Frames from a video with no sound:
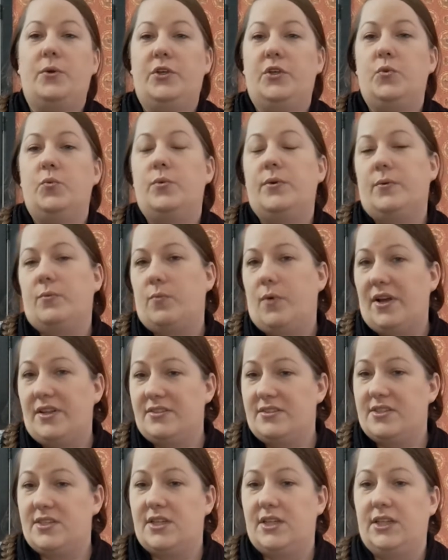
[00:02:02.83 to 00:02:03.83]
you will
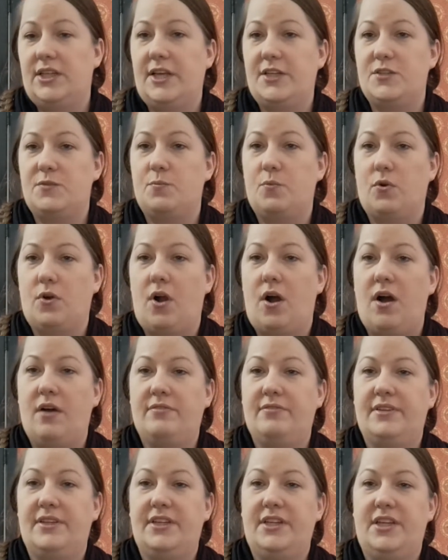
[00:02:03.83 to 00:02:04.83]
want to cleanse more
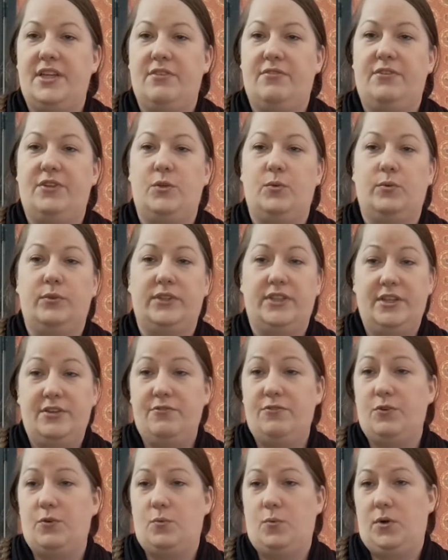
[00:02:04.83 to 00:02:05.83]
often if you live
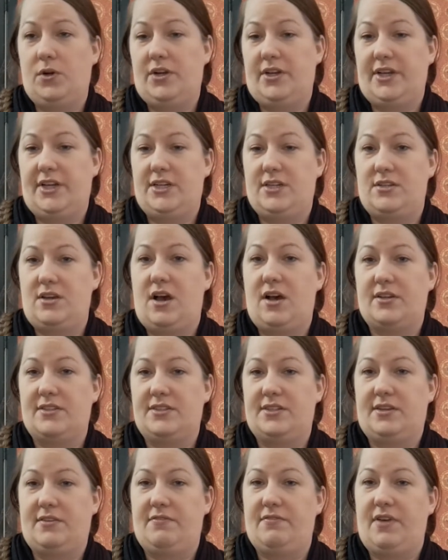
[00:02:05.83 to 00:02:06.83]
or work in a
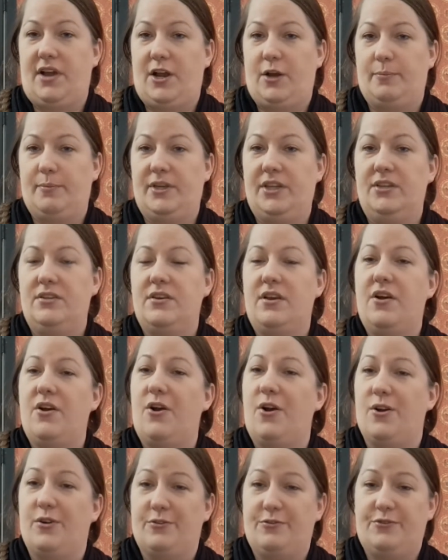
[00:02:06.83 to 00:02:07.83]
toxic environment,
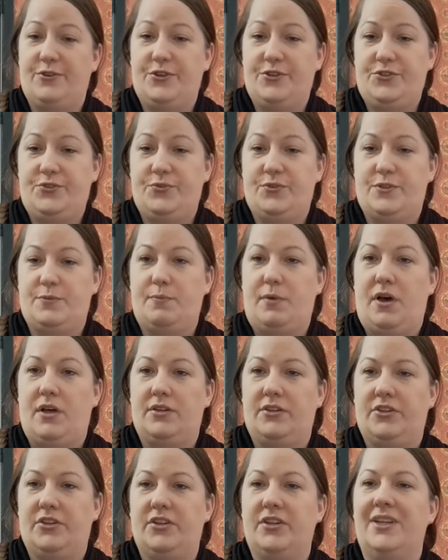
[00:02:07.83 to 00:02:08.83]
are a first
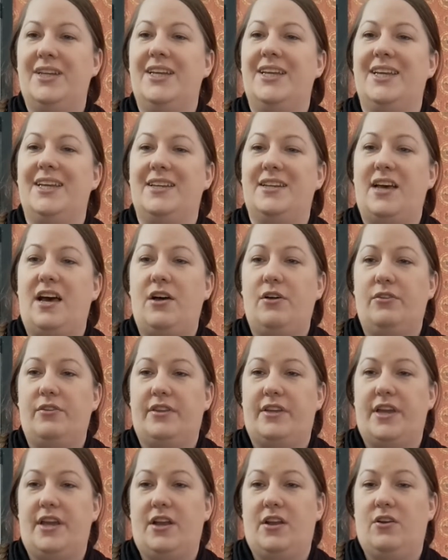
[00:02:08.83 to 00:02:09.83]
responder, in
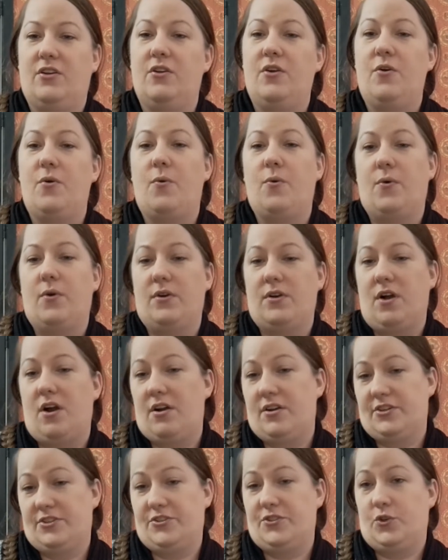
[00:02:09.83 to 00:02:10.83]
healthcare, or
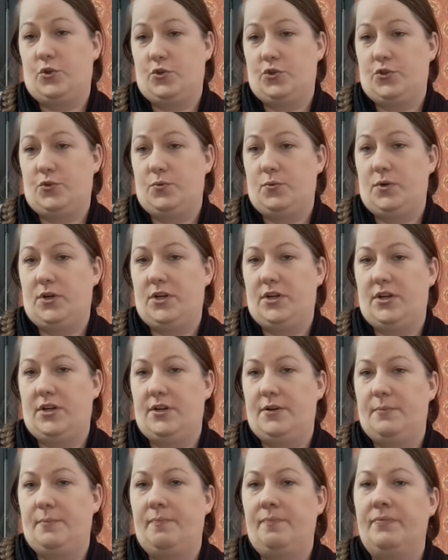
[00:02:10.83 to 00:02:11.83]
are a social
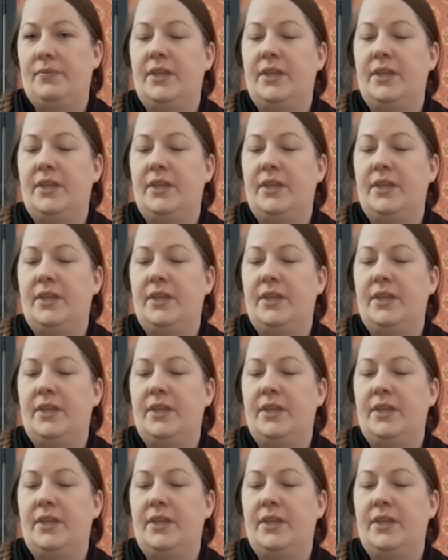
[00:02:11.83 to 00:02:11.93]
worker.